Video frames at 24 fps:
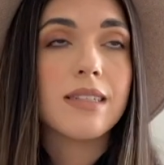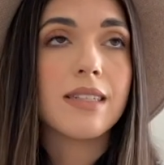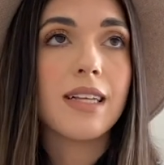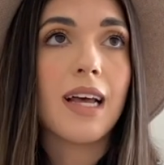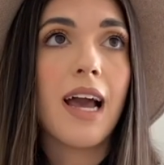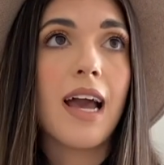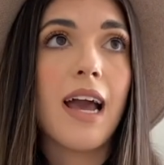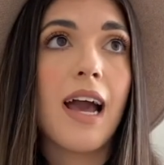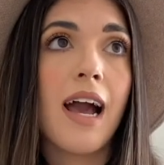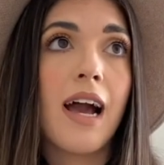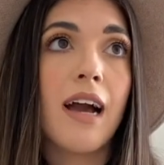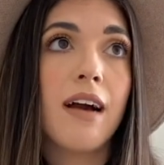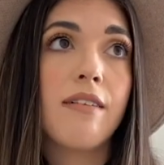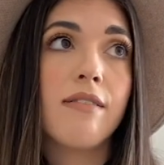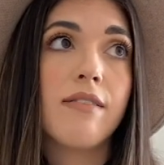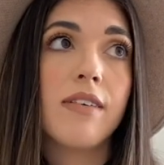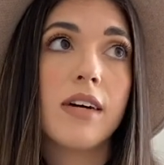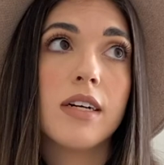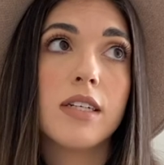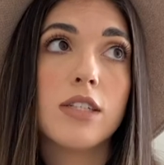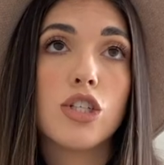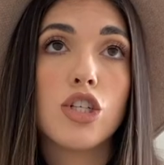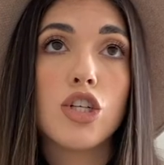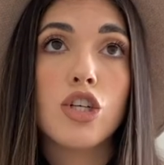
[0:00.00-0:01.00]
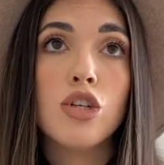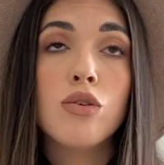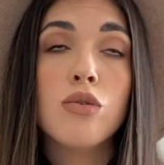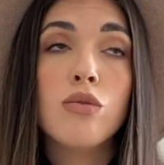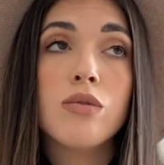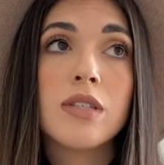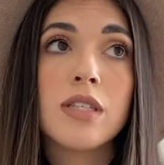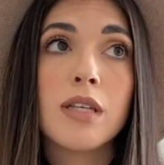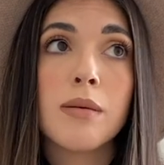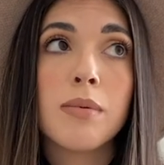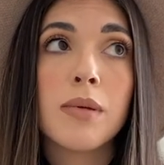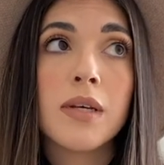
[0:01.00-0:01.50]
I have two
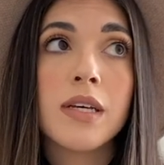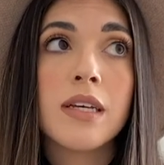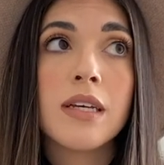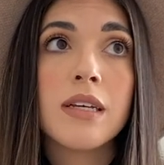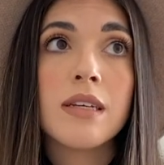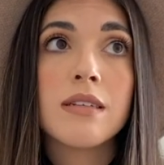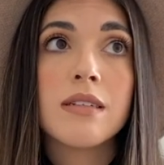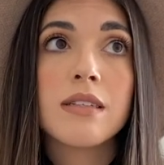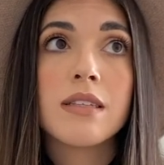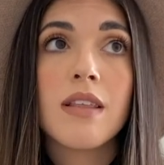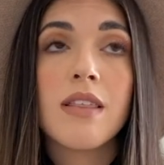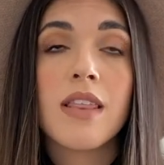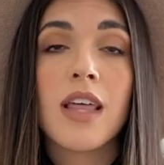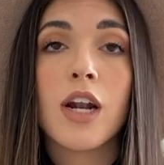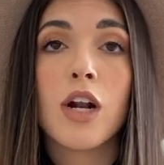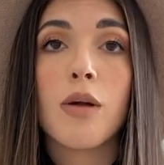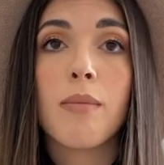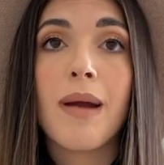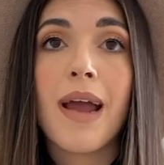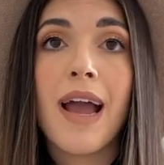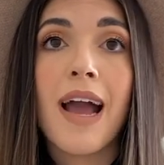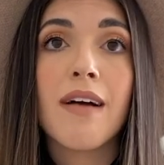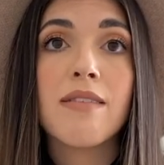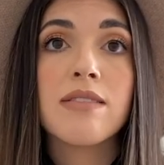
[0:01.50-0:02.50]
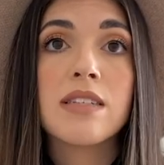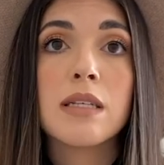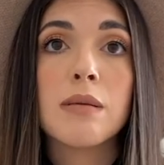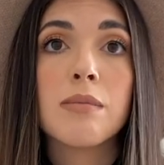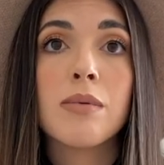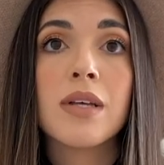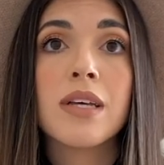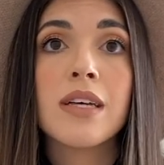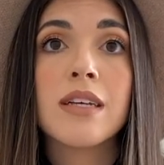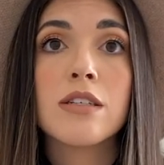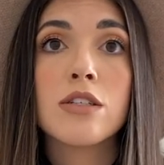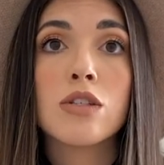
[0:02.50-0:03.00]
siblings that are my half
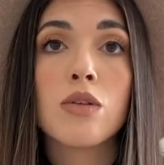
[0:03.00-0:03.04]
siblings,